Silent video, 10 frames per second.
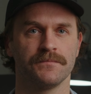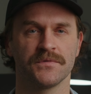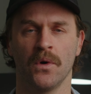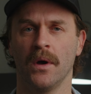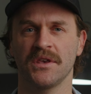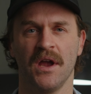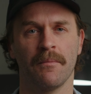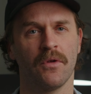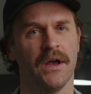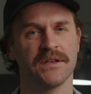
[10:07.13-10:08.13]
So a
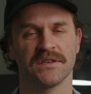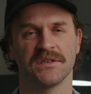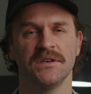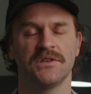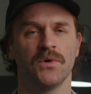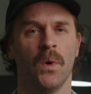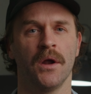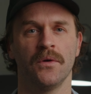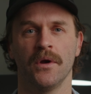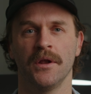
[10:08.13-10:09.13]
camera like the
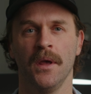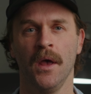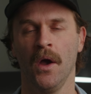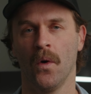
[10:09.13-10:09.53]
C200